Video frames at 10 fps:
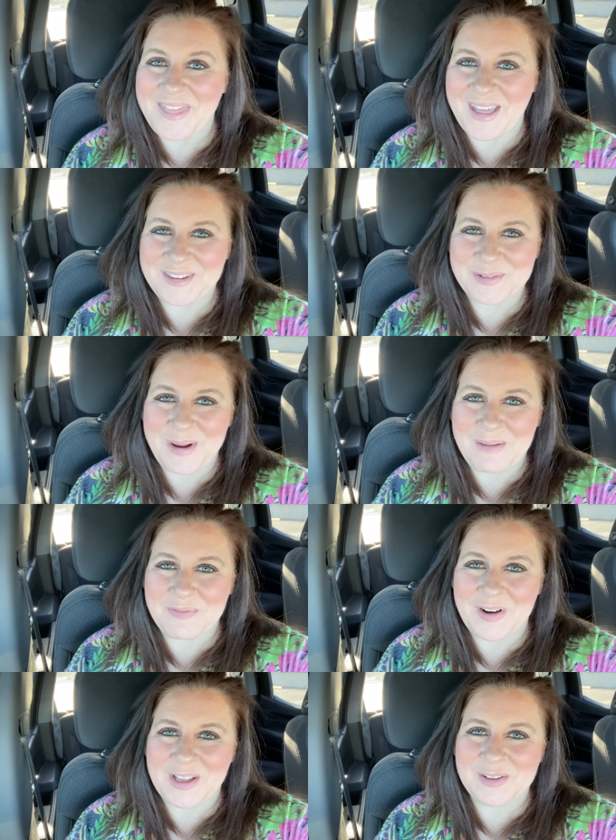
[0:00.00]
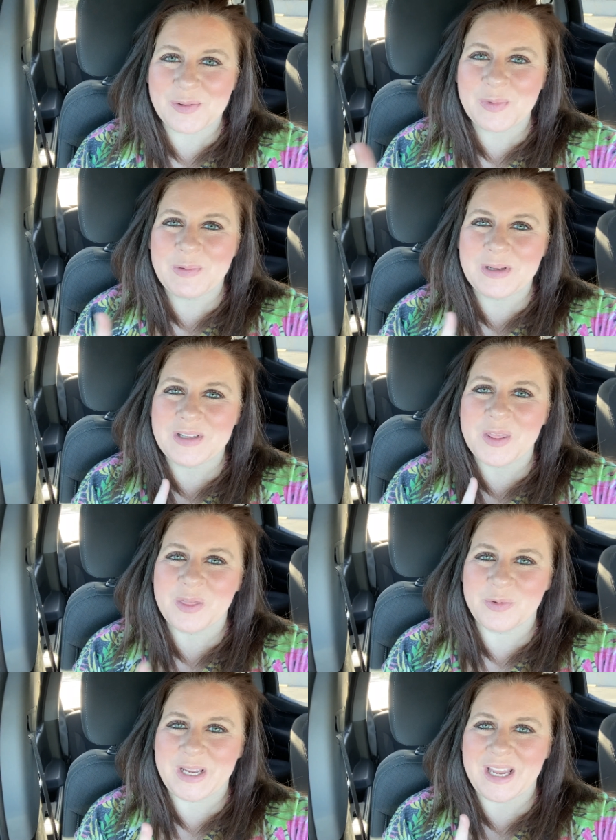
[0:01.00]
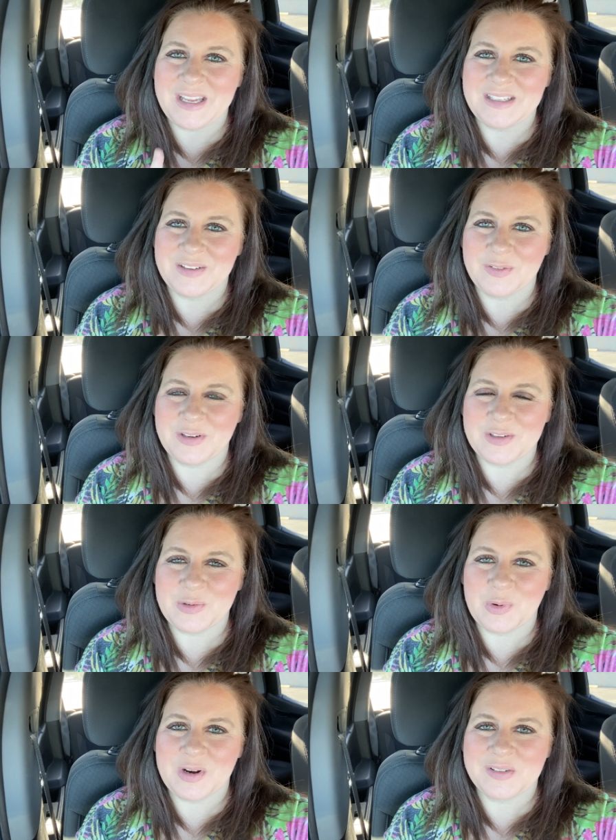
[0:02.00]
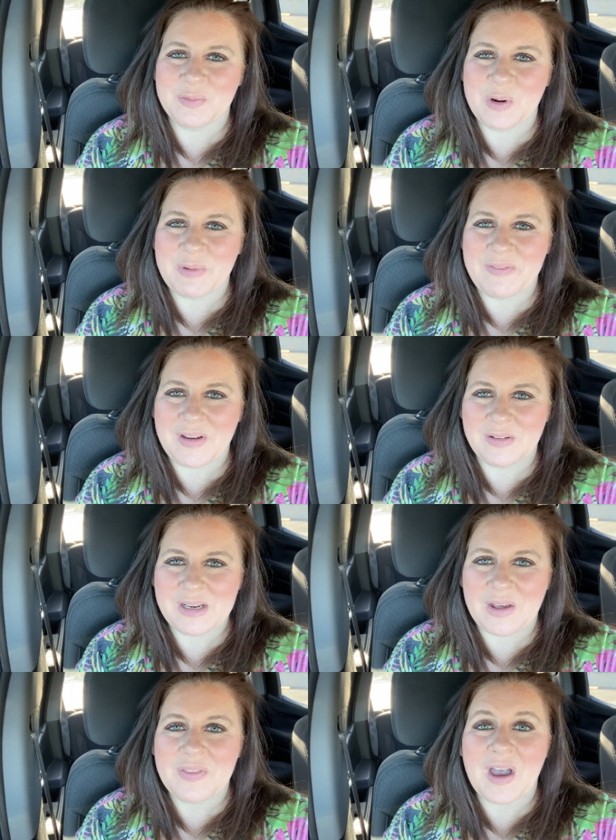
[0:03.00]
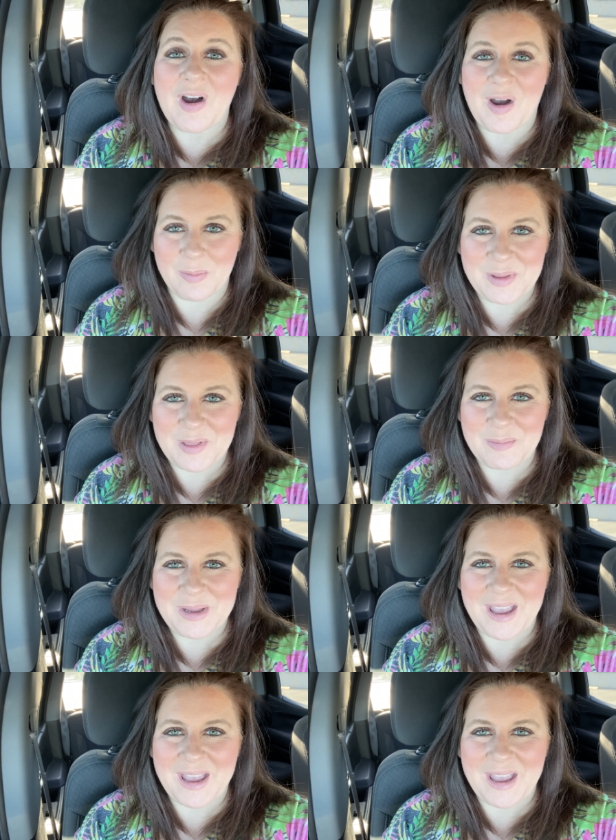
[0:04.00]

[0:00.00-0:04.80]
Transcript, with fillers: that's a wrap, friends. We went to three different stores where we found out that Hobby Lobby